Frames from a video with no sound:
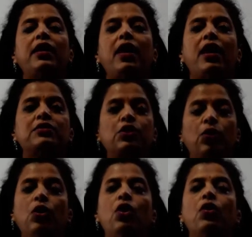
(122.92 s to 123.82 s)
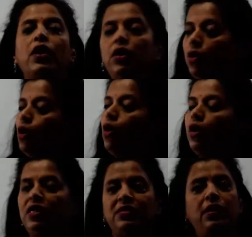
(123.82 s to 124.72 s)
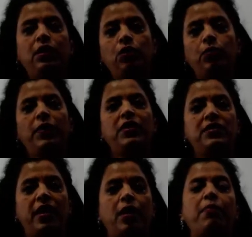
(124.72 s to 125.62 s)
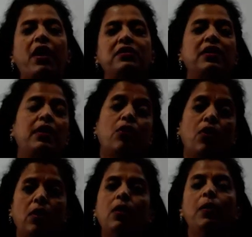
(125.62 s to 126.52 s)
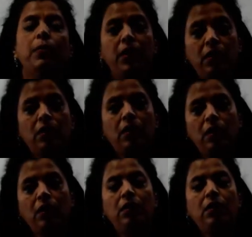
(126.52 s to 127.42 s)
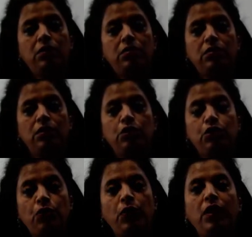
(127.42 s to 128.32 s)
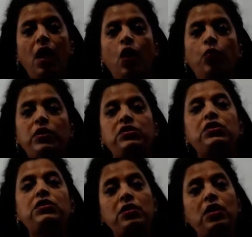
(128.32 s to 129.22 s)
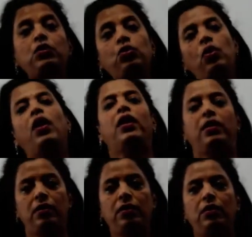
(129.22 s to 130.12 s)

can ask you, okay, you are not listening, you please stand up, answer and all. But here, it's showing how much sincere you are.